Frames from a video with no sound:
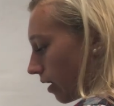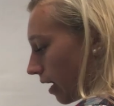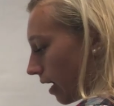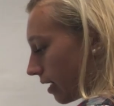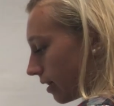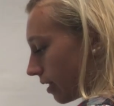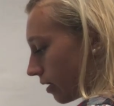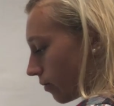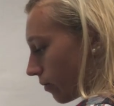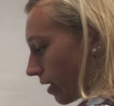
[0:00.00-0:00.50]

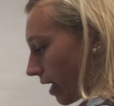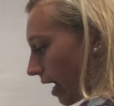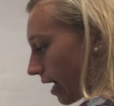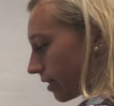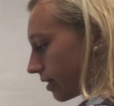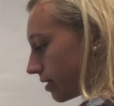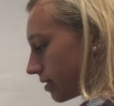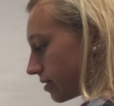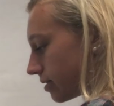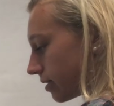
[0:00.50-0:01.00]
and then we add
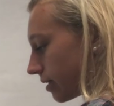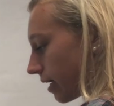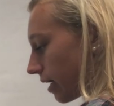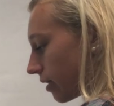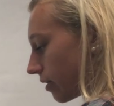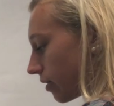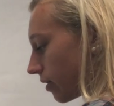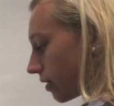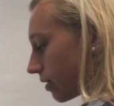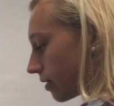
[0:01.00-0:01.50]
these
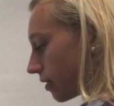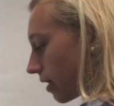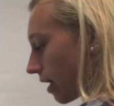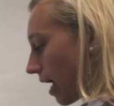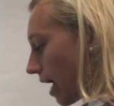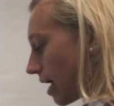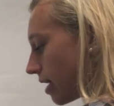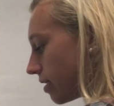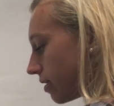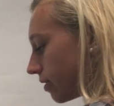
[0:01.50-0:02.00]
together at the
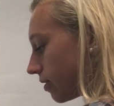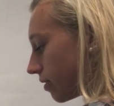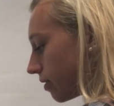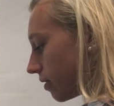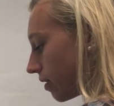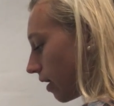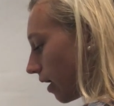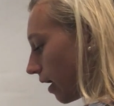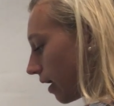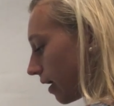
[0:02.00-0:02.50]
end
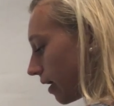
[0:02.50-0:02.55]
and